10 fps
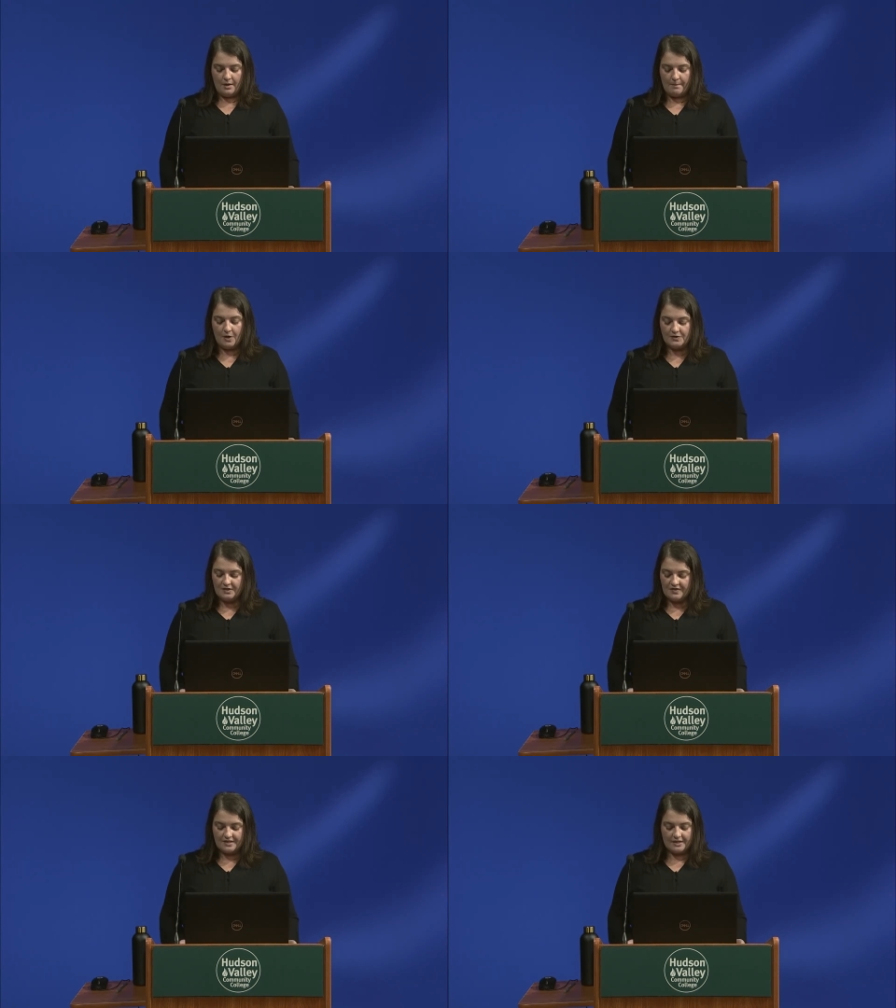Most
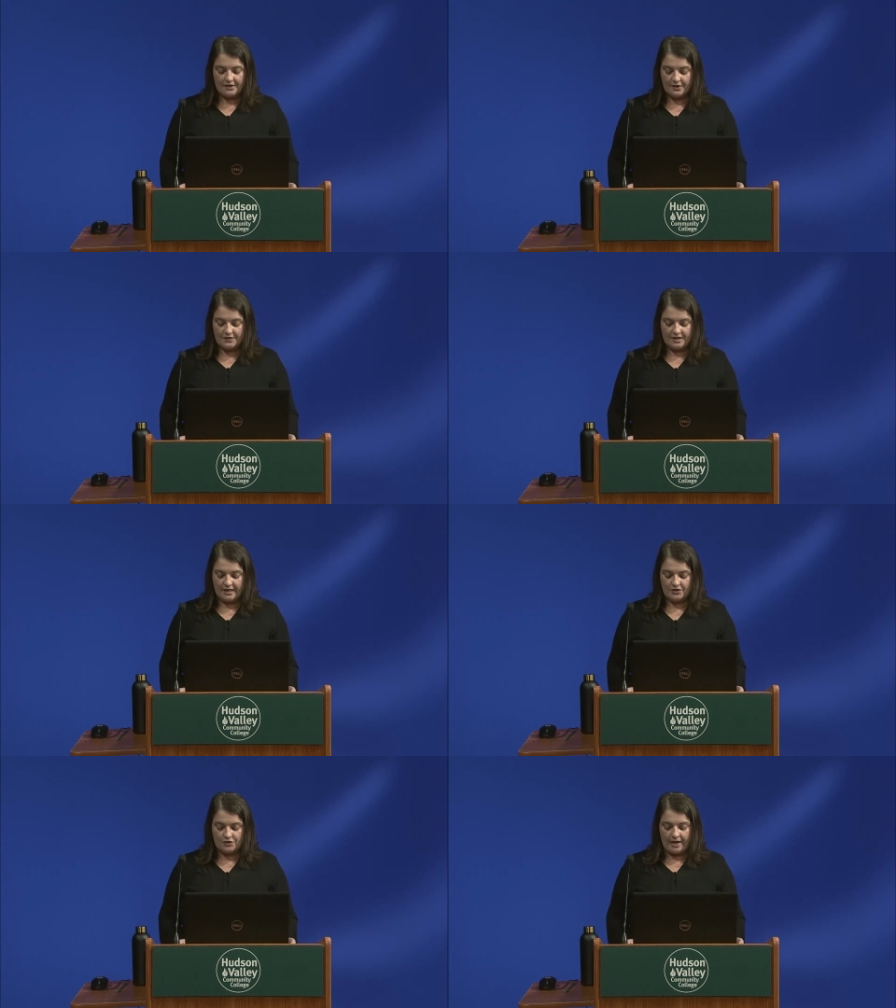of the scenarios that I
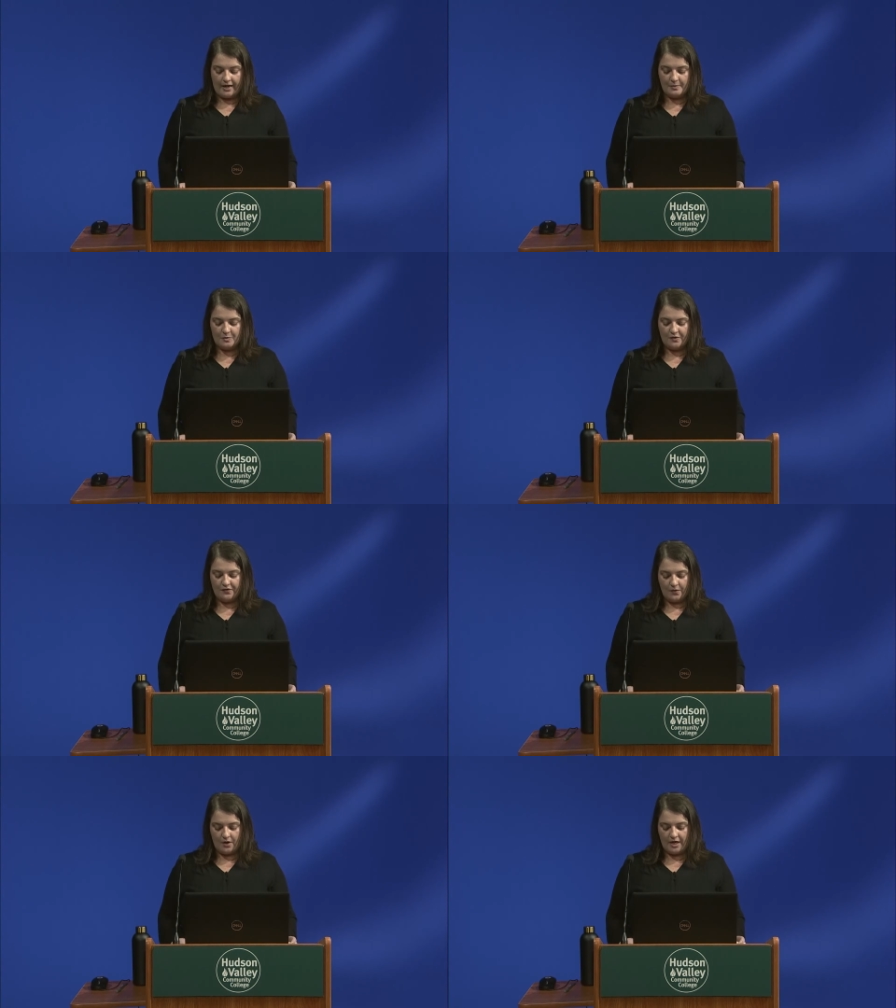described
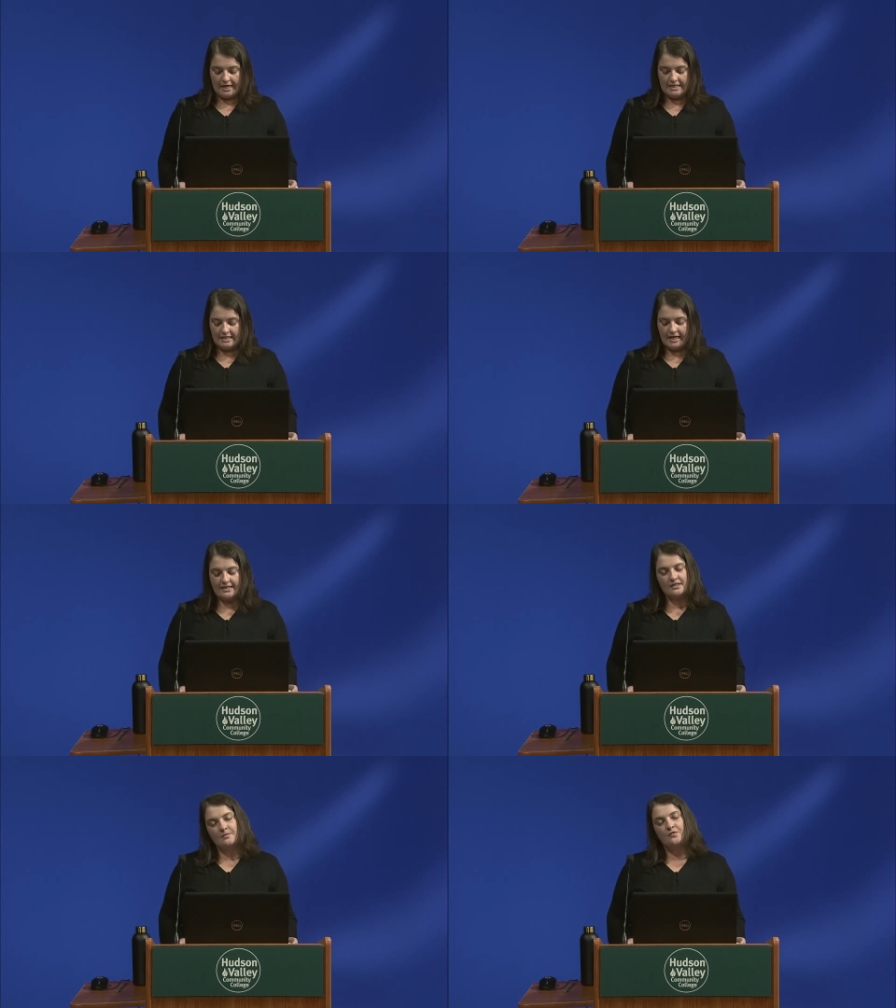before indicate
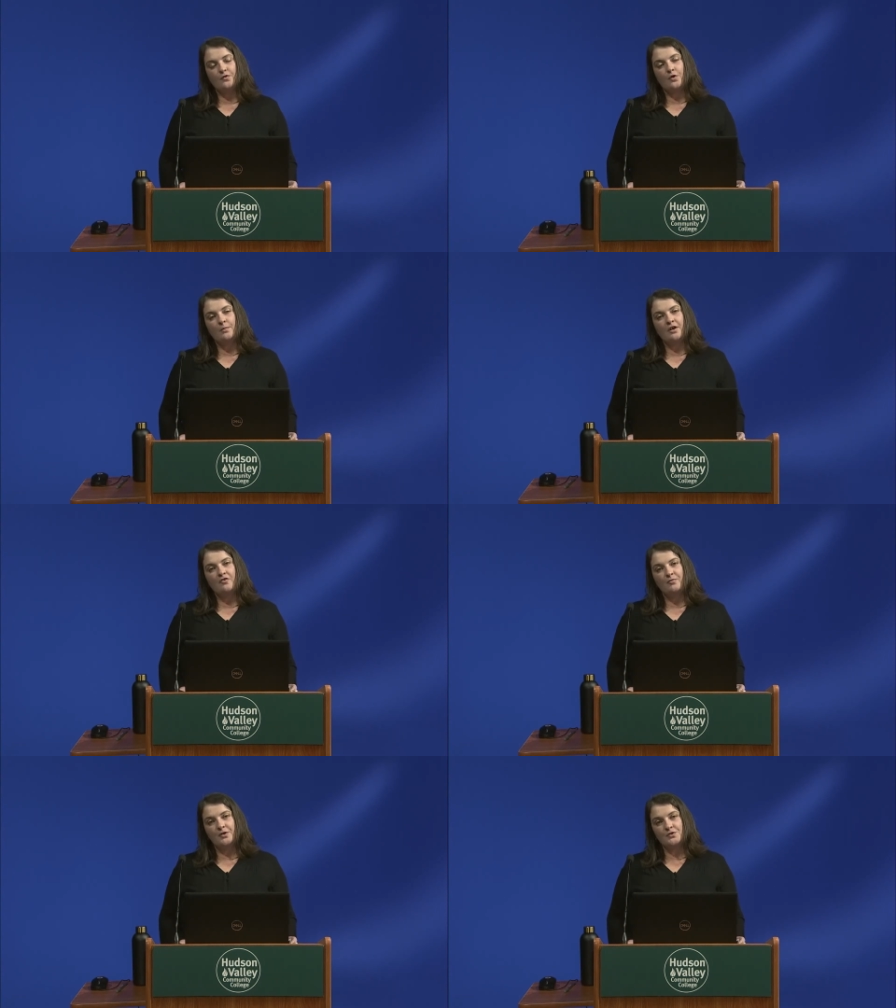some form
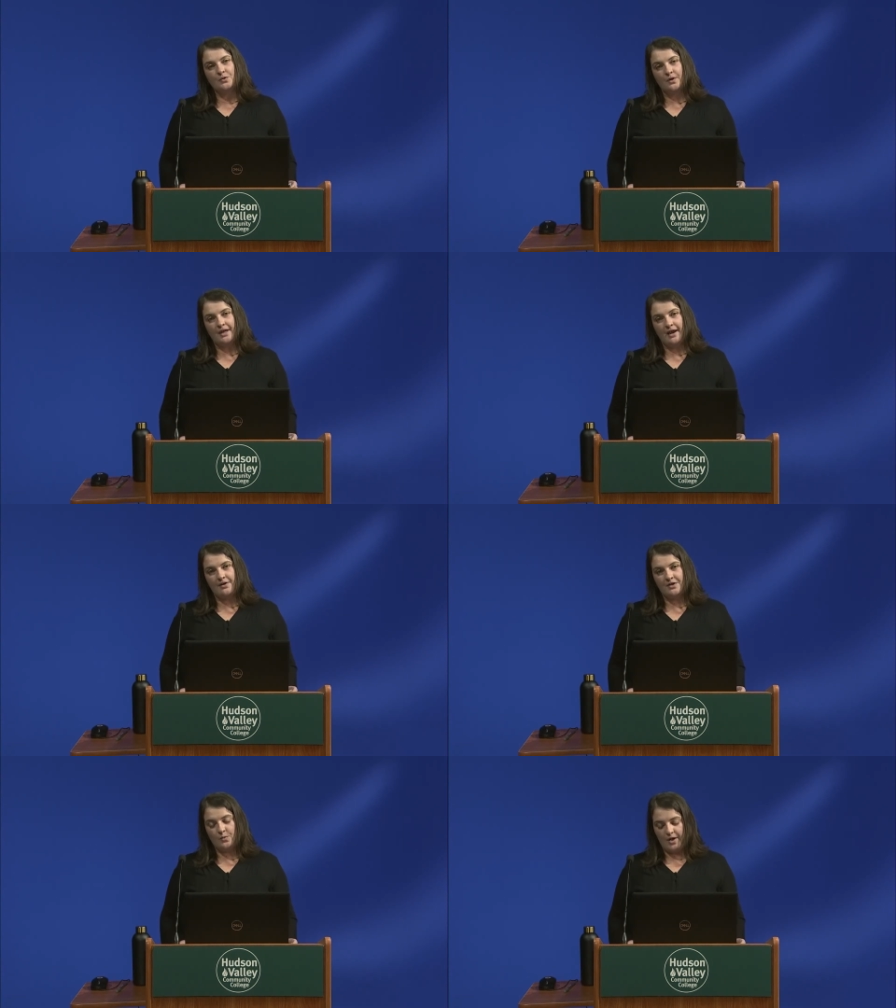of built or
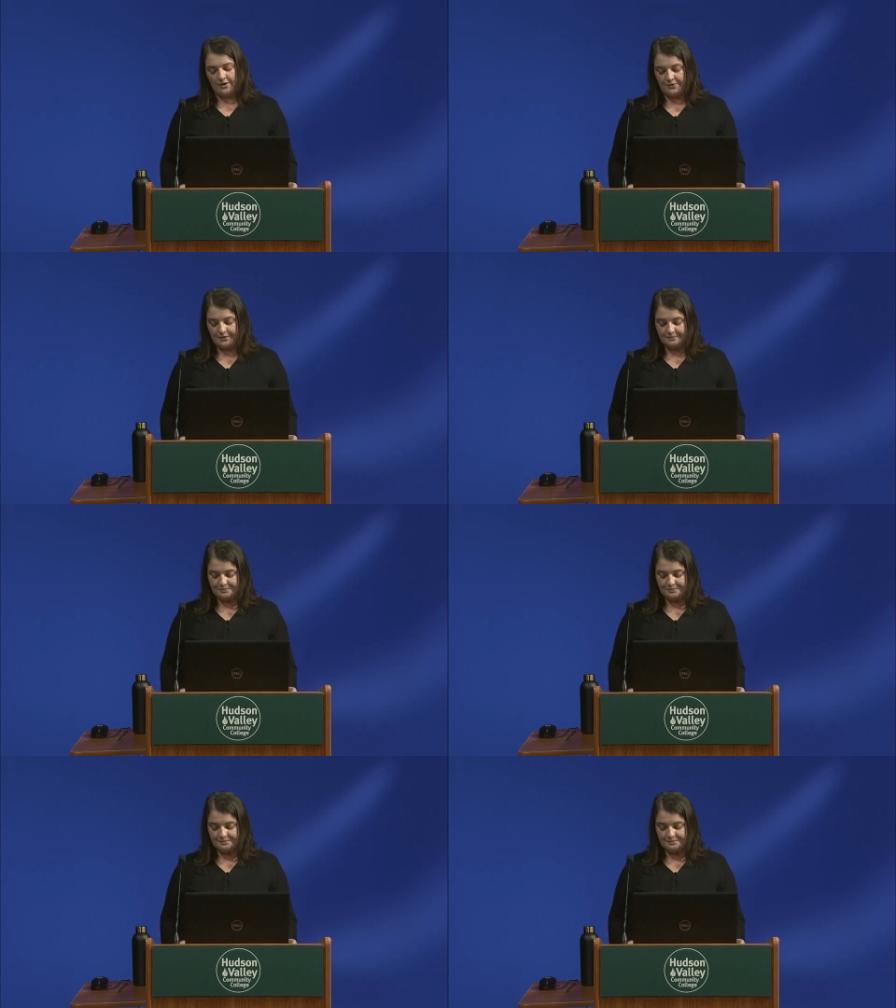inherited wealth.